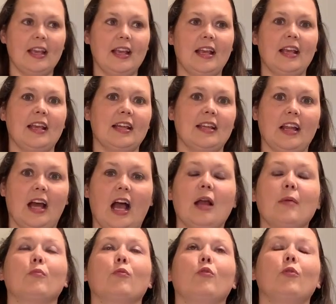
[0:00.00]
and
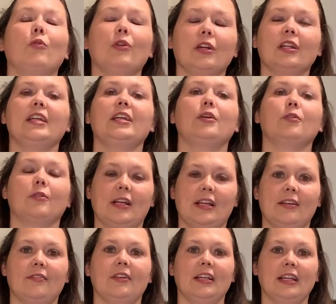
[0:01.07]
I'm really
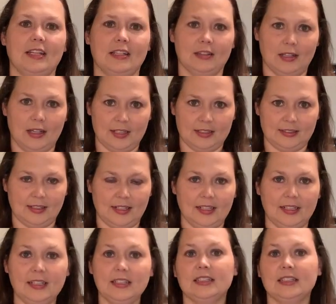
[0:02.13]
craving a latte.